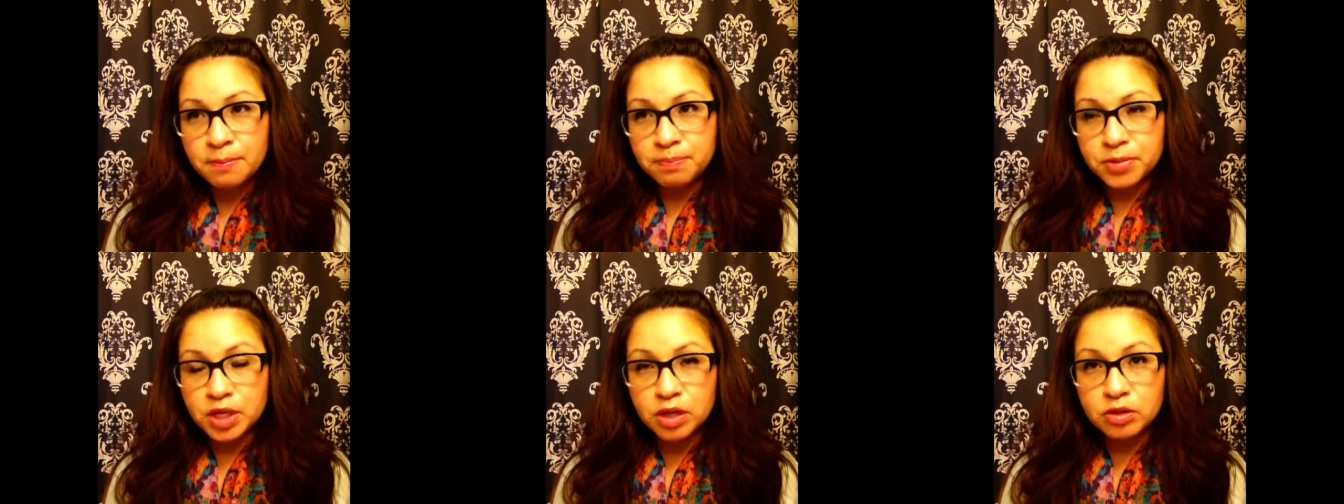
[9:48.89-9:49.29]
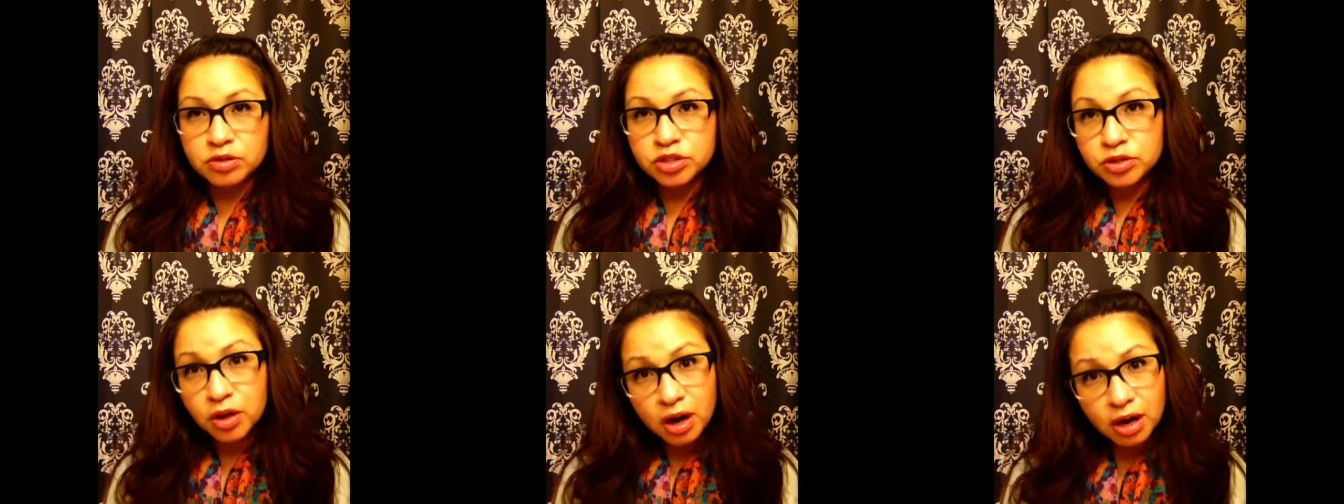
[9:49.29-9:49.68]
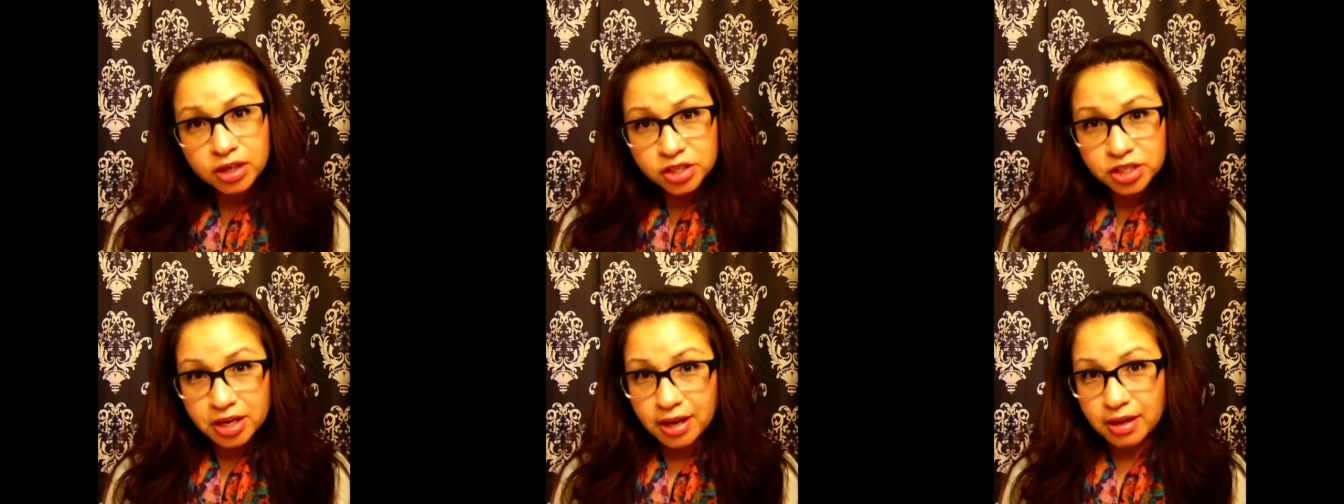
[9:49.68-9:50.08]
you know, do a
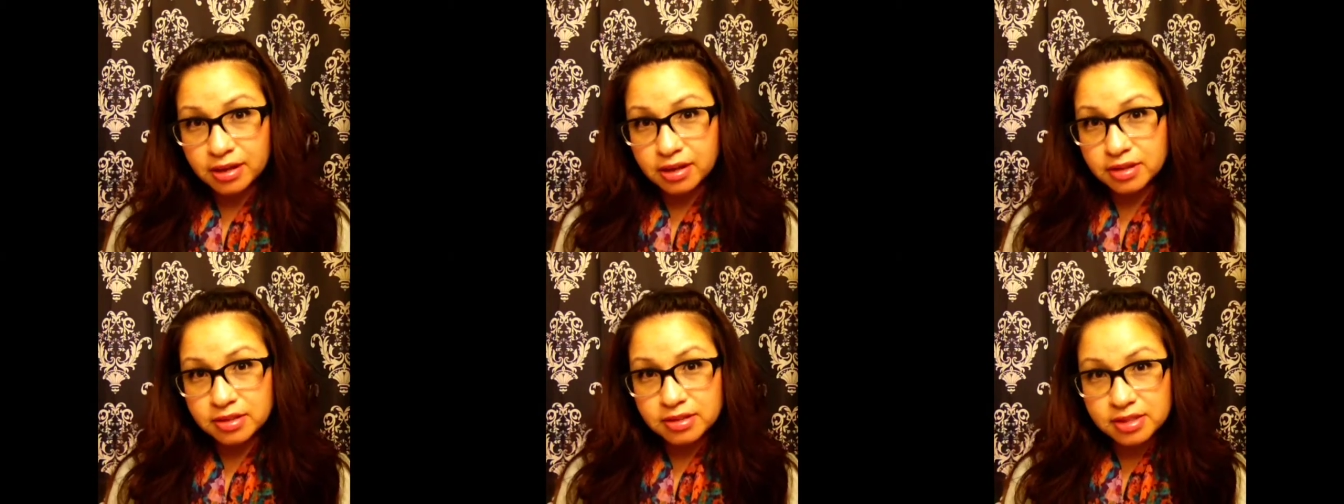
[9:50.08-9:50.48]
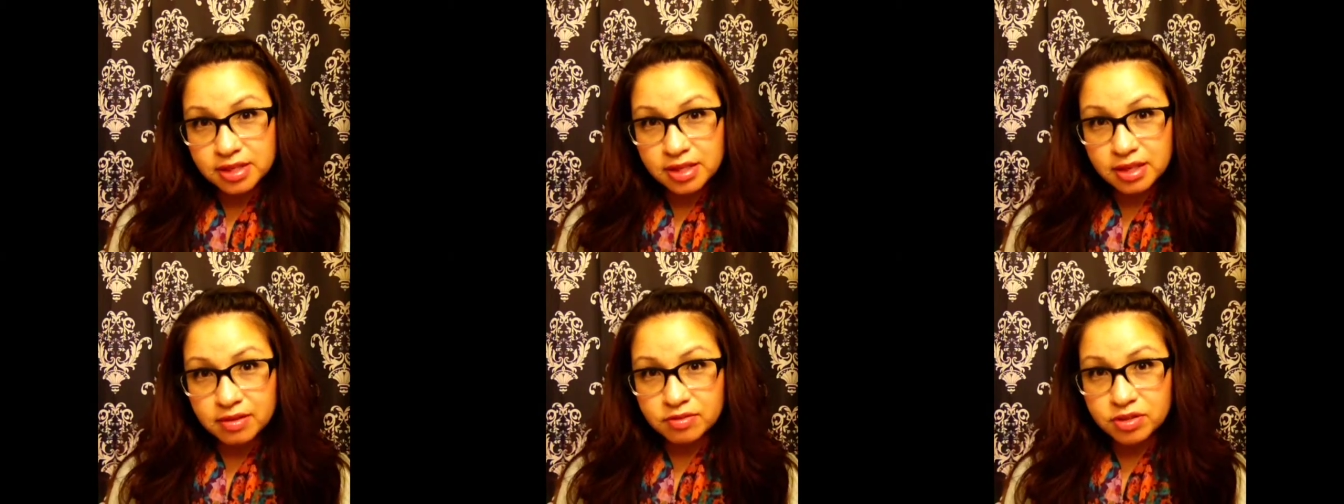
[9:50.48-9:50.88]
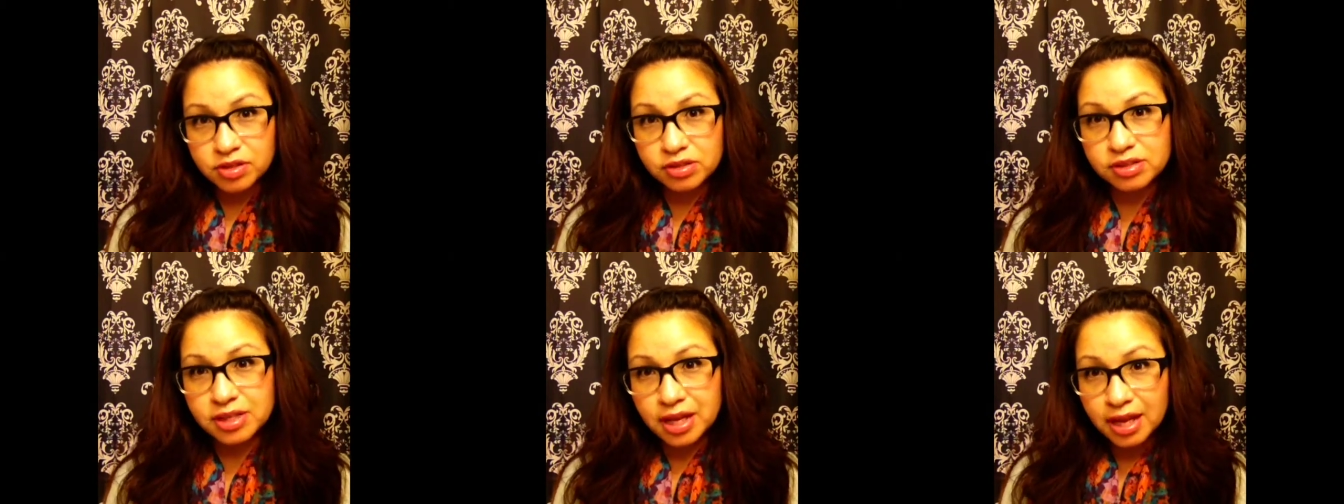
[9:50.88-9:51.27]
heart check and see if
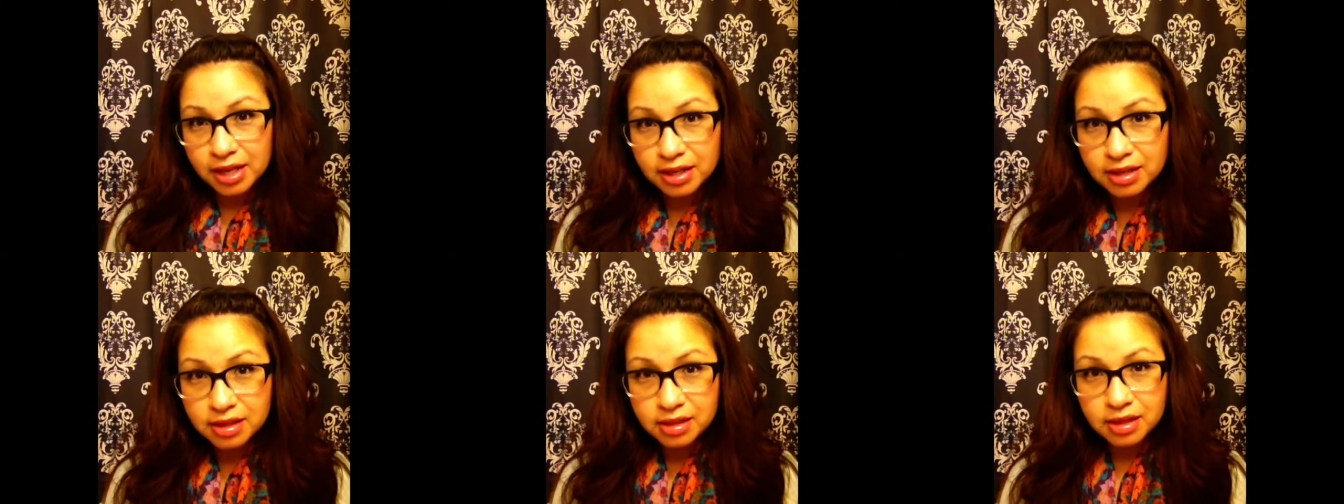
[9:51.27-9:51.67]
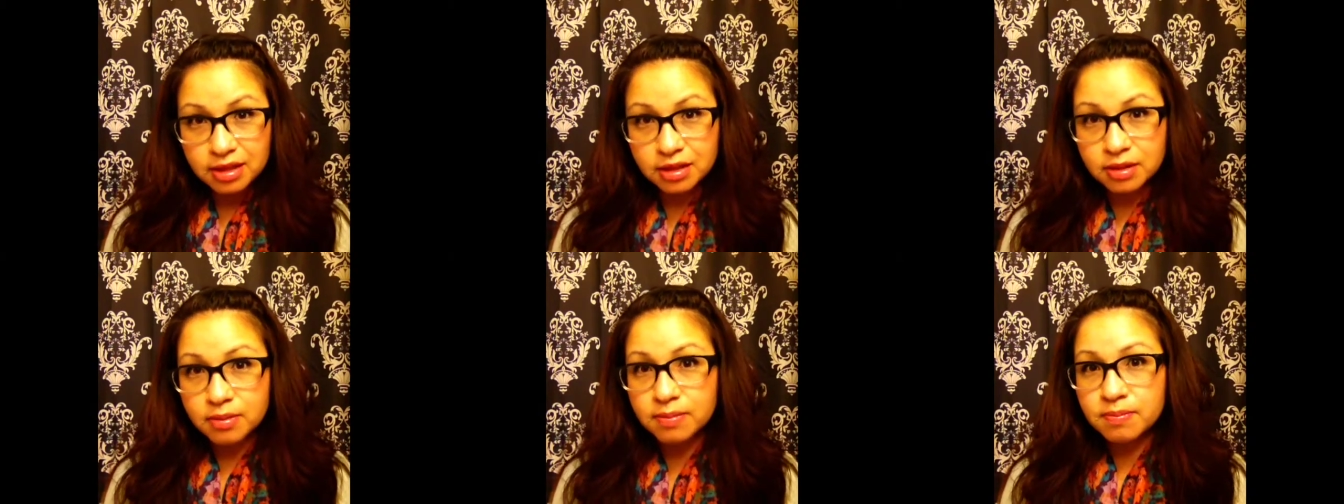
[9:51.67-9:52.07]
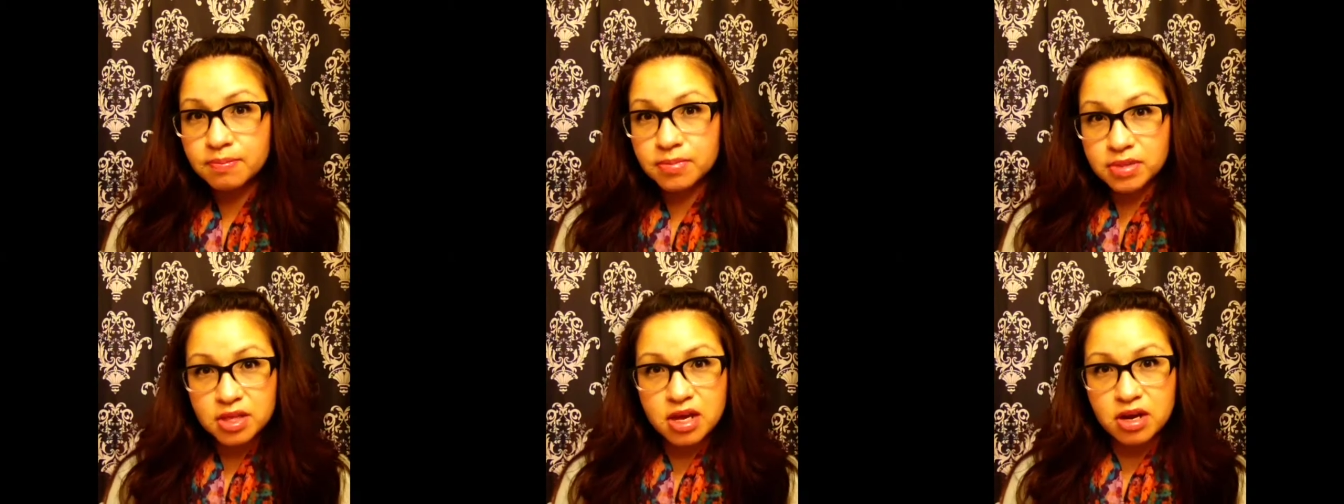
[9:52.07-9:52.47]
there's anything
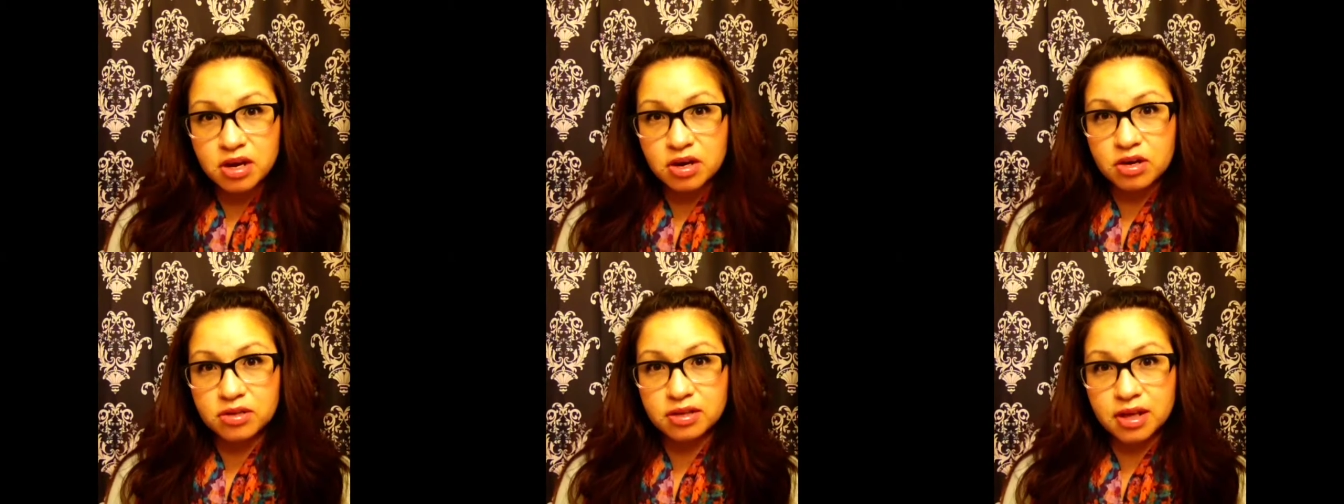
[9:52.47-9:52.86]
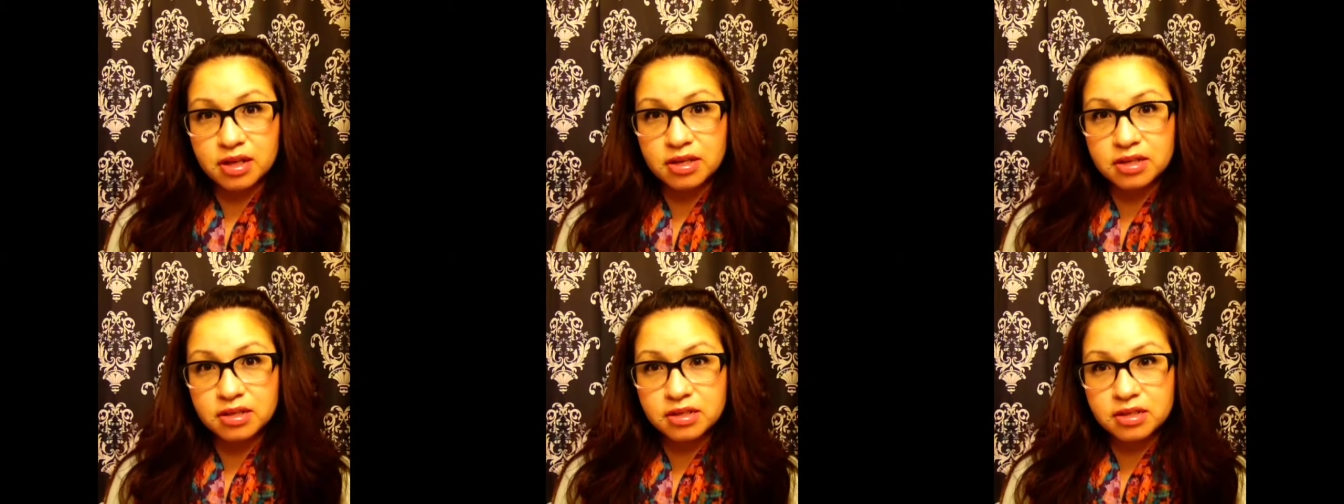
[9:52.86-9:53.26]
there that